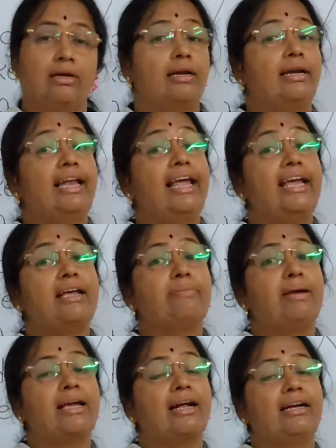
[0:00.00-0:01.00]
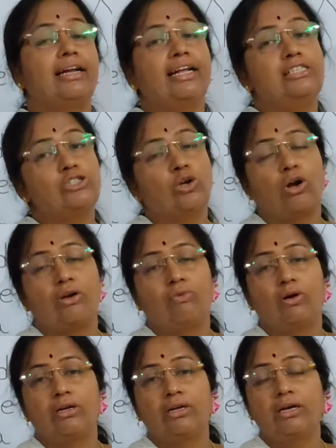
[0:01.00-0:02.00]
Lake may contain salt
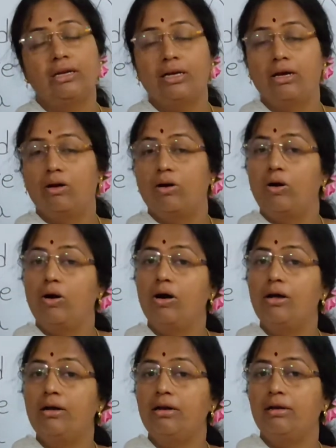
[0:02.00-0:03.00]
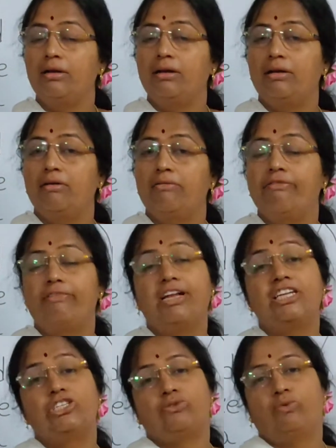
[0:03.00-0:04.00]
water or
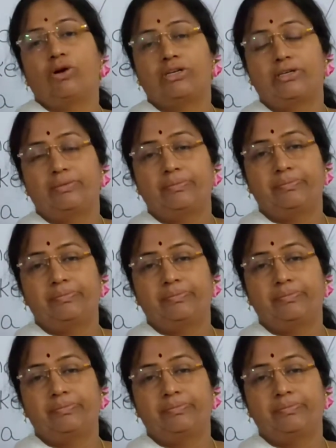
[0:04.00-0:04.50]
fresh water.